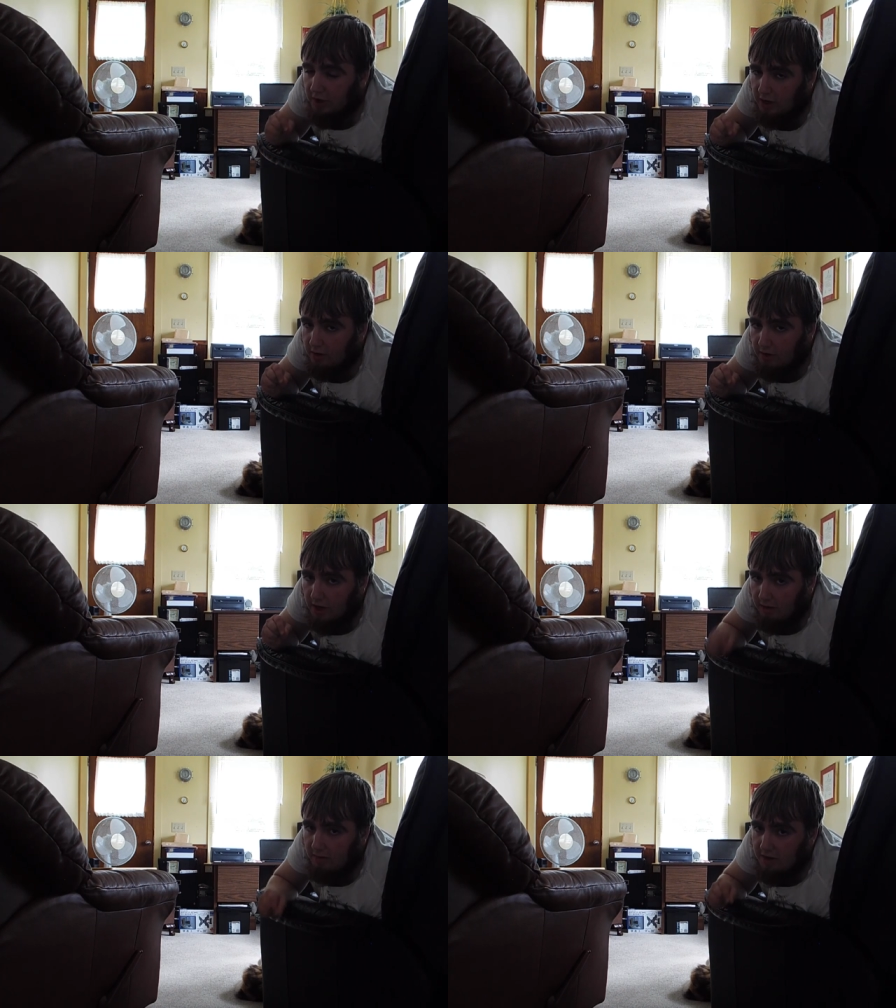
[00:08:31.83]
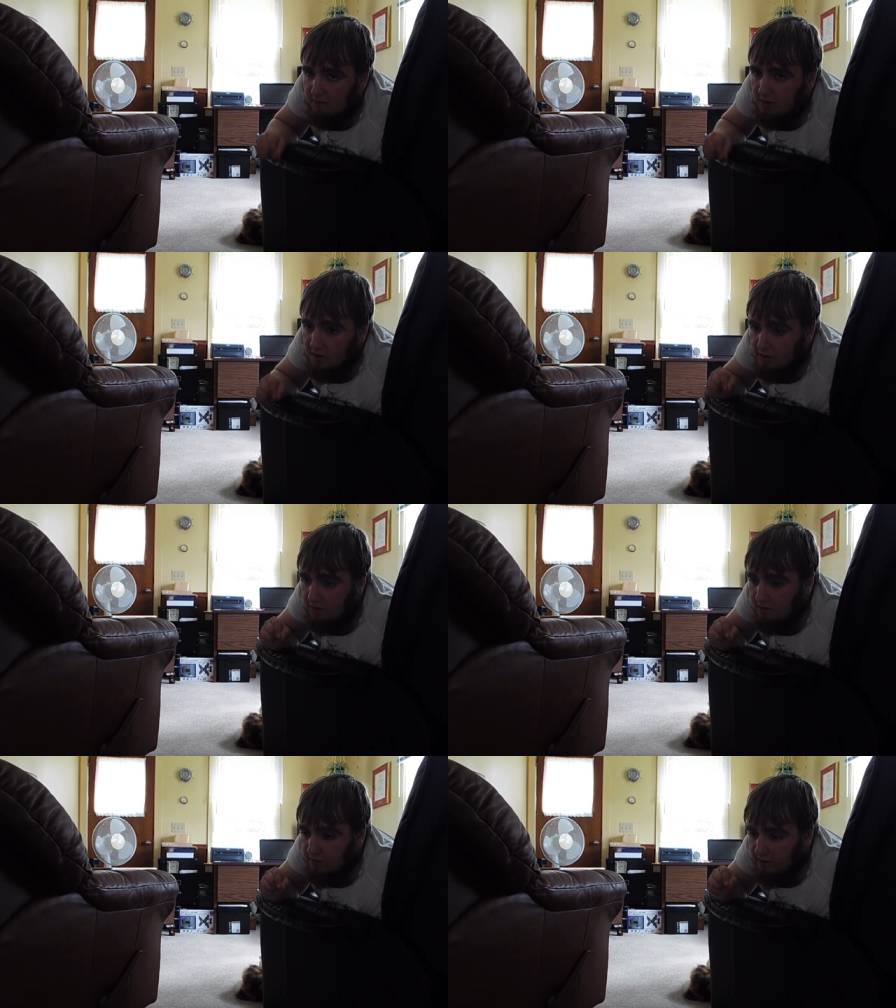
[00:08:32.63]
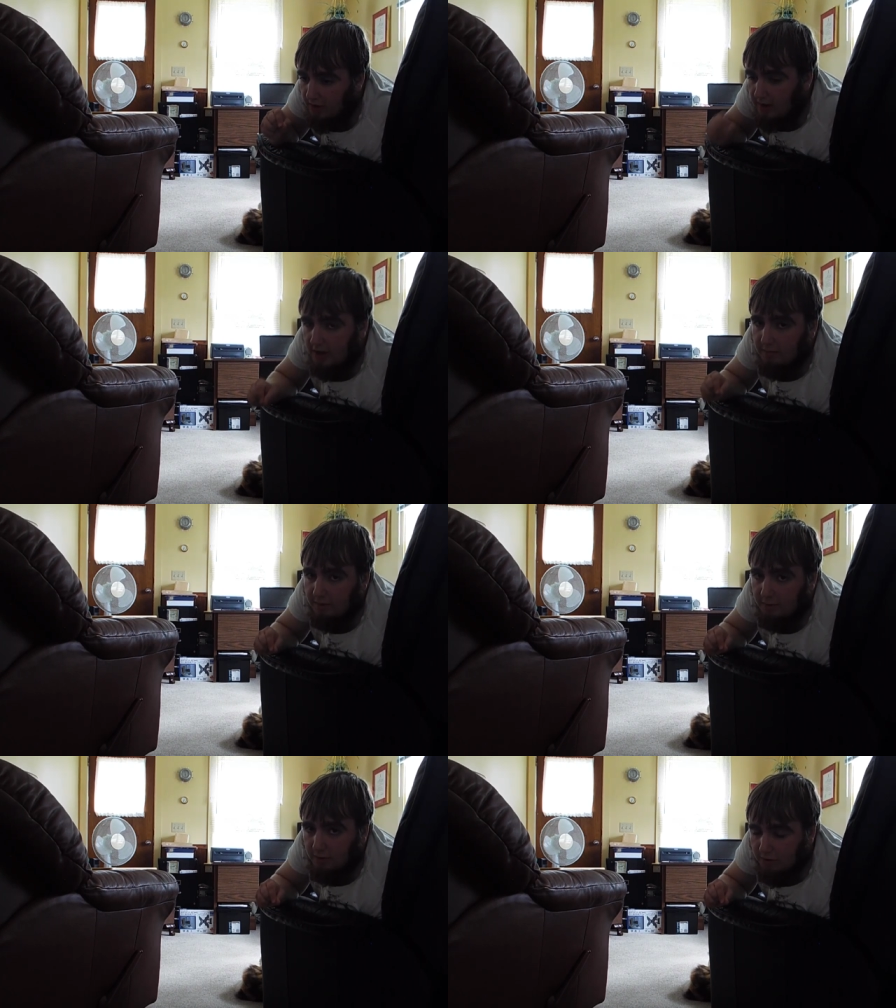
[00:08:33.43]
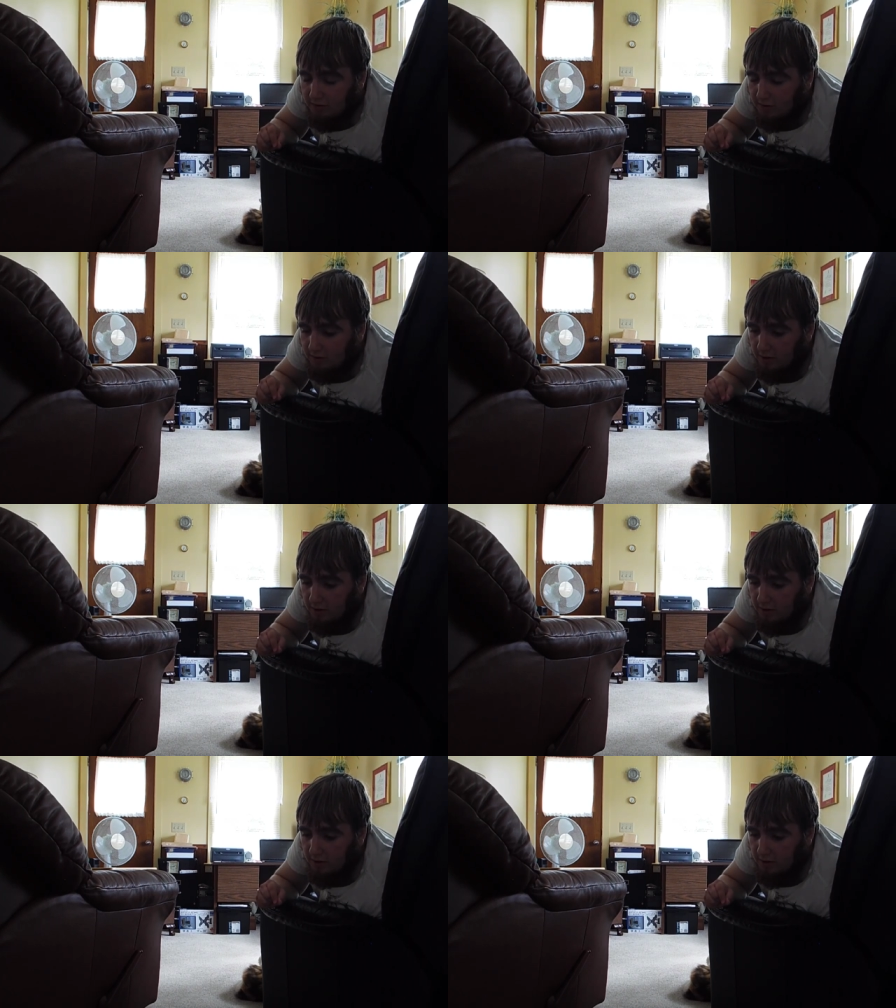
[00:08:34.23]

out as many videos as I am supposed to.